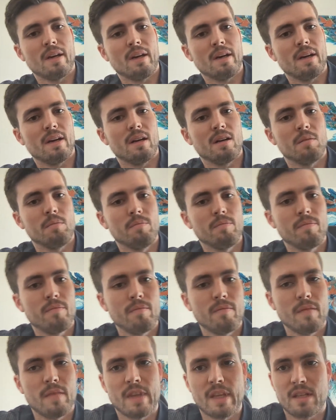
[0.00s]

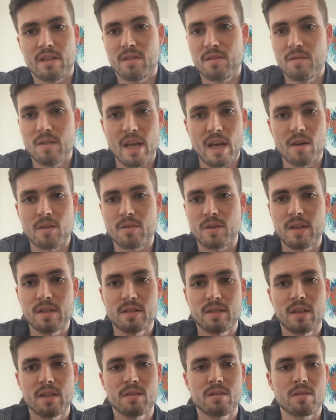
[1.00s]
that now
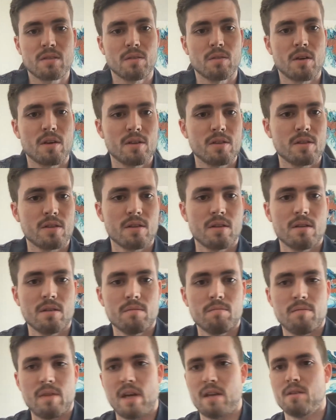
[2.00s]
translates to
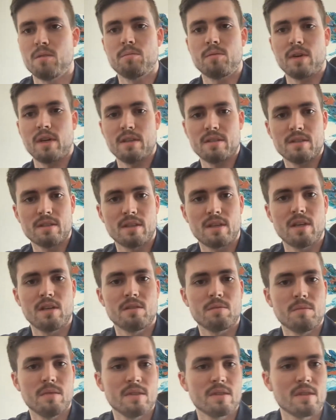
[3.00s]
larger enterprise
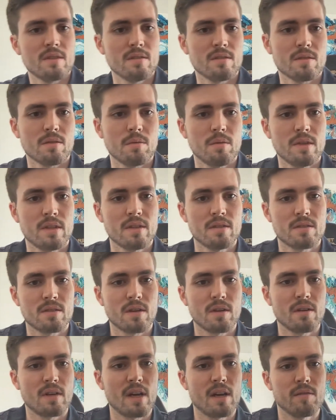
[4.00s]
engagements. And so we can
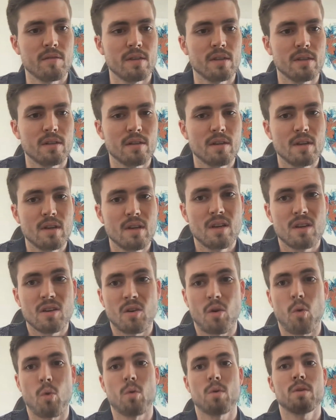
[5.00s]
start having
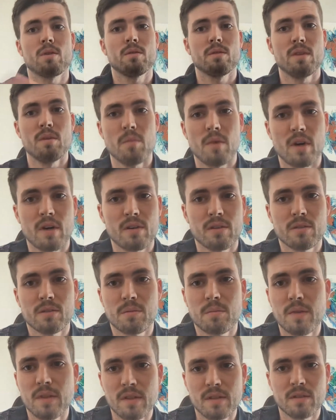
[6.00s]
quarterly
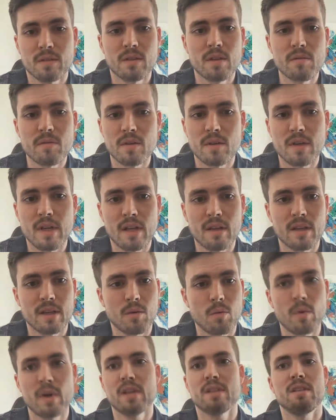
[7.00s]
models being delivered at
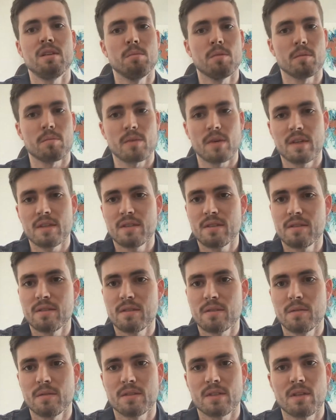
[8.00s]
like way cheaper prices.
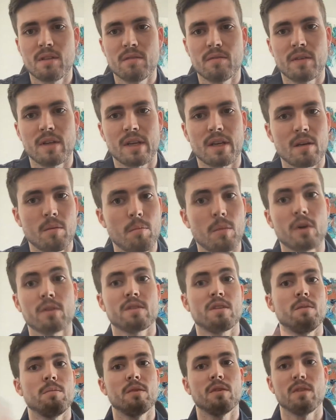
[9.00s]
So instead of like a
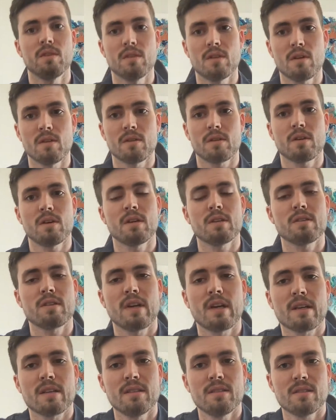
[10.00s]
multi-million-dollar
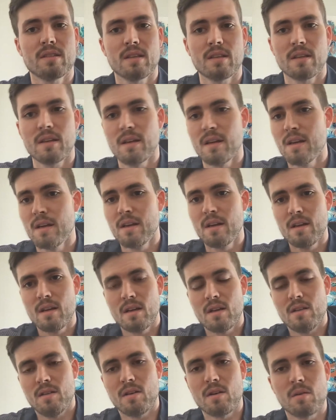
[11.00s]
contract, it's like,
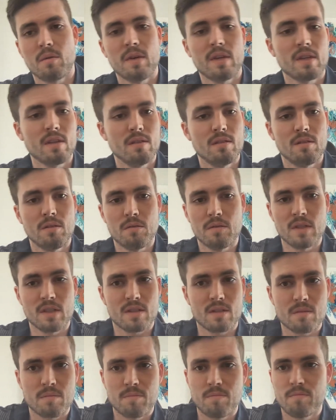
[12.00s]
no, we can do
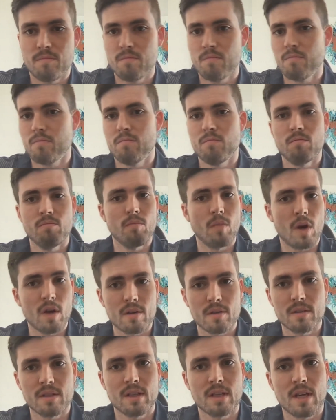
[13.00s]
this
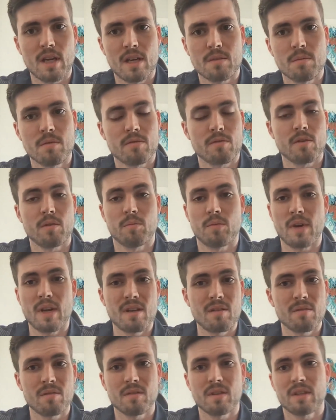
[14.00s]
modeling engagement for a
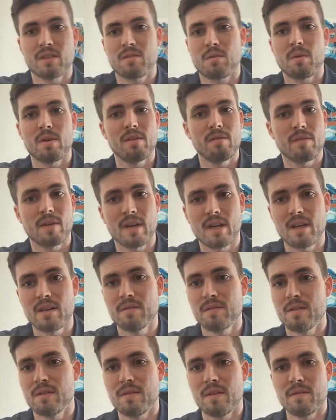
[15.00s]
brand for like
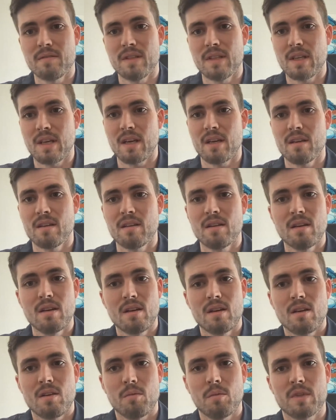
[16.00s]
25 to 50K,
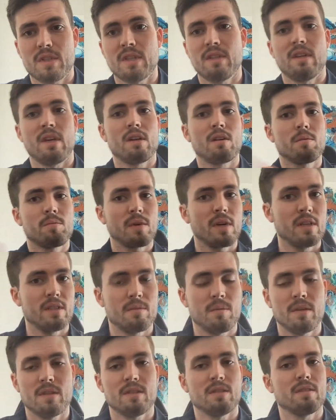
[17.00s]
which in the enterprise
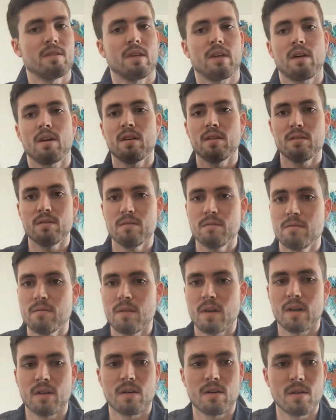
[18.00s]
space is like
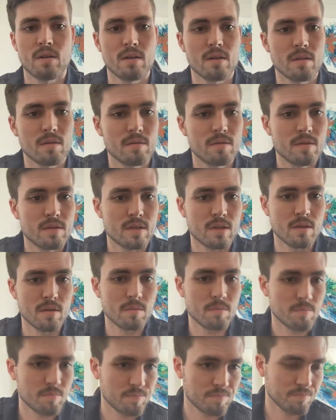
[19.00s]
unheard of. So